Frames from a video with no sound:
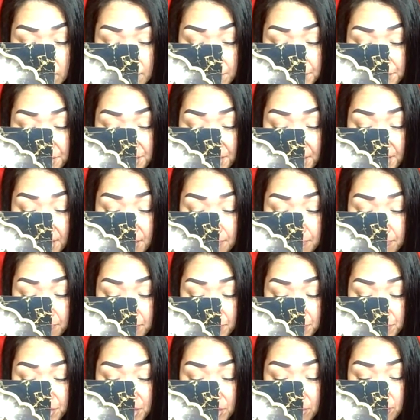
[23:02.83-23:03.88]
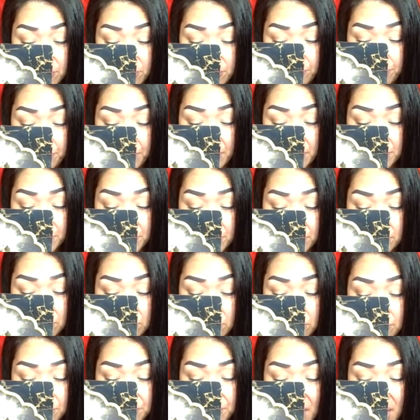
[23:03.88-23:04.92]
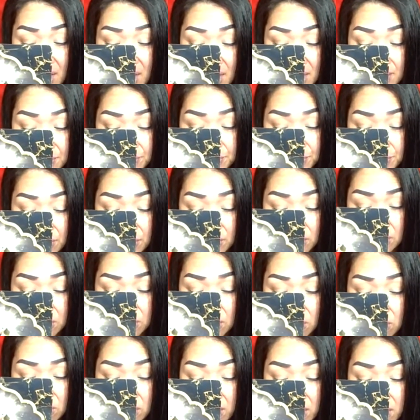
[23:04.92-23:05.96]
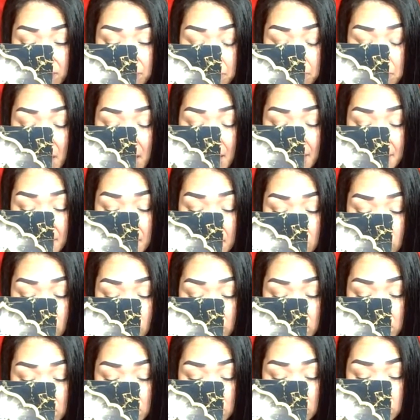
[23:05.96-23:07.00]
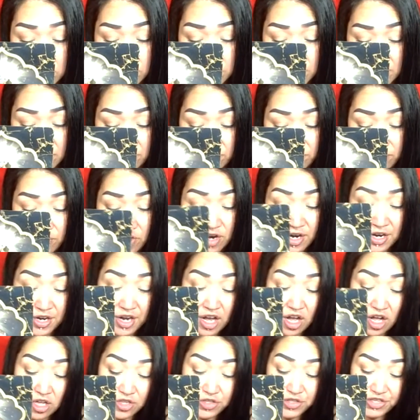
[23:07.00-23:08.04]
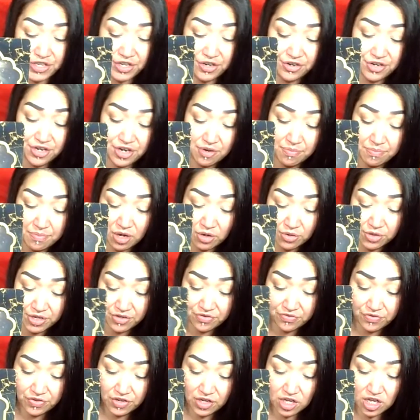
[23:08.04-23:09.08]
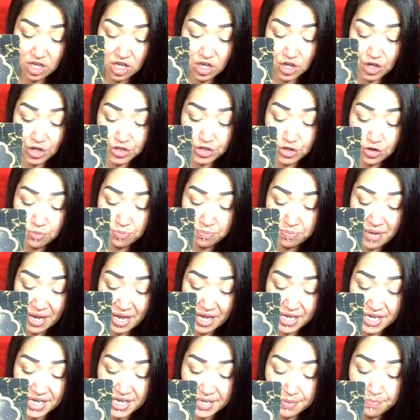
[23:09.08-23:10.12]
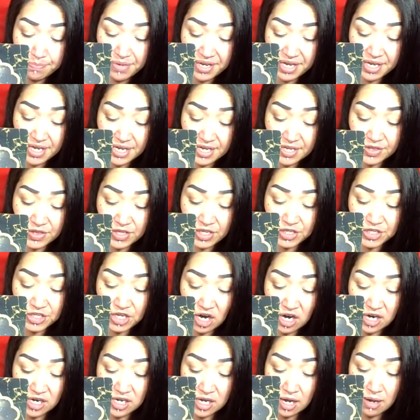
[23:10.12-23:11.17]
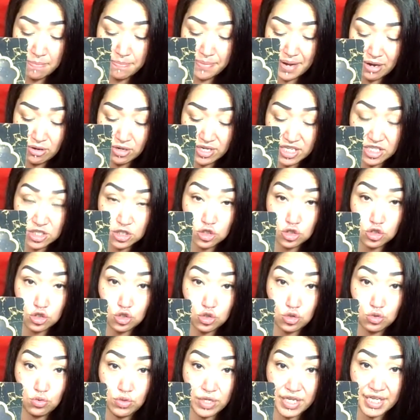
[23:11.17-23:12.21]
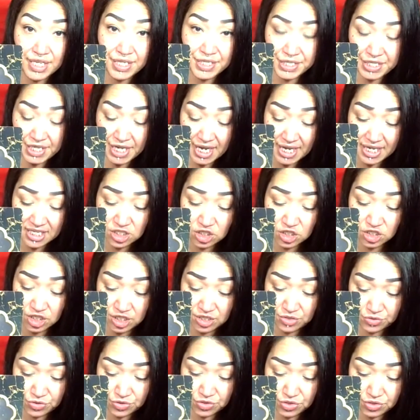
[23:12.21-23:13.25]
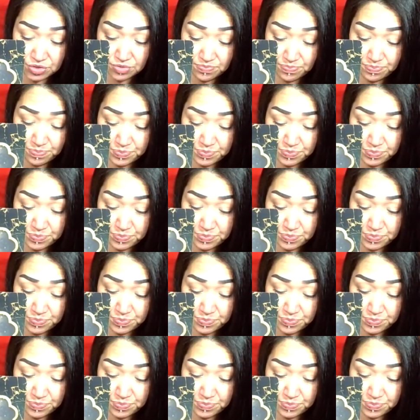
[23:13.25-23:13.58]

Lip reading: dim, secretive person who dons the cloak of Maya or illusion for an ulterior motive. You may be in the dark about his true intentions.